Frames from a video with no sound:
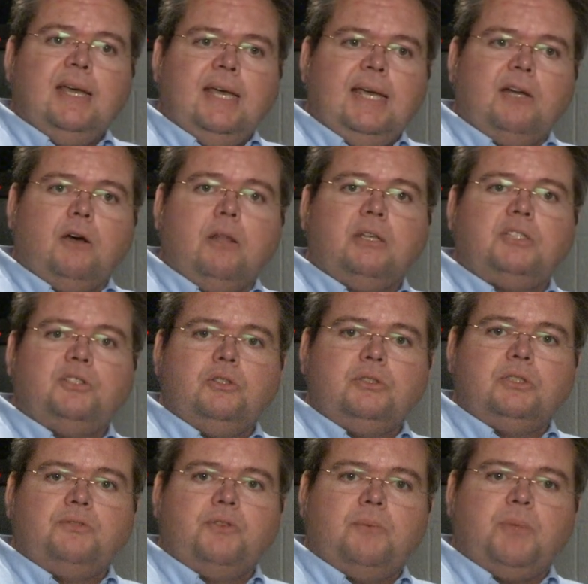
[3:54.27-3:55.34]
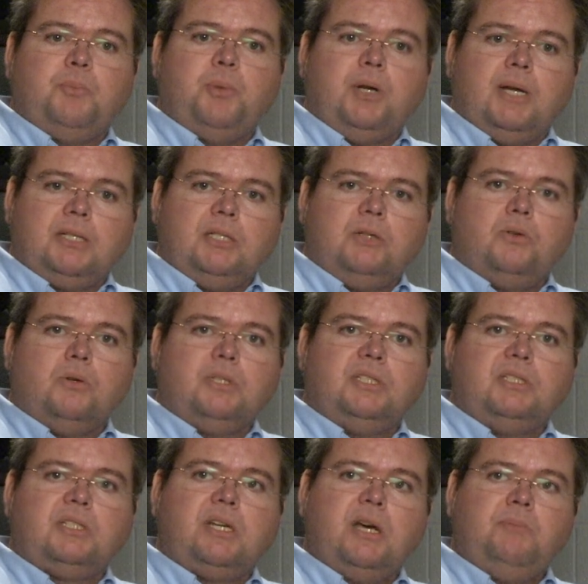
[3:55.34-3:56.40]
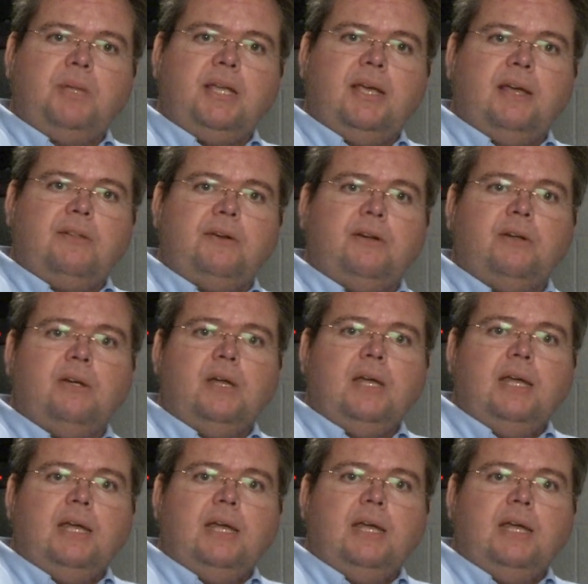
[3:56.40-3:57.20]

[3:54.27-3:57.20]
and all the students from the production courses come together